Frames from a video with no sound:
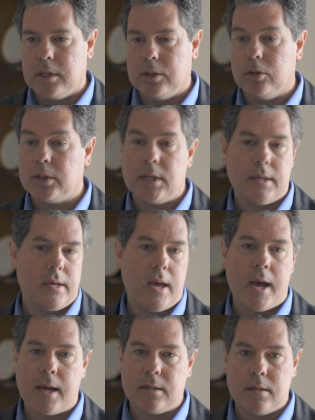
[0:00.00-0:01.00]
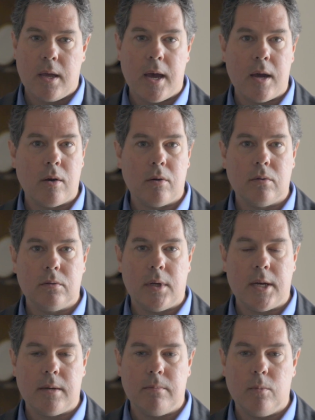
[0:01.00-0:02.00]
looking at
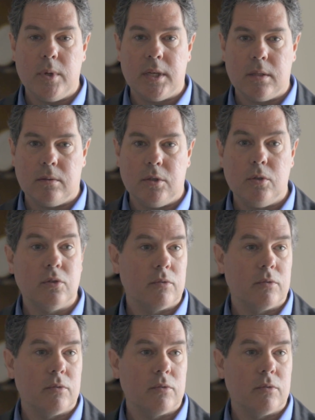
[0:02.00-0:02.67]
how we can use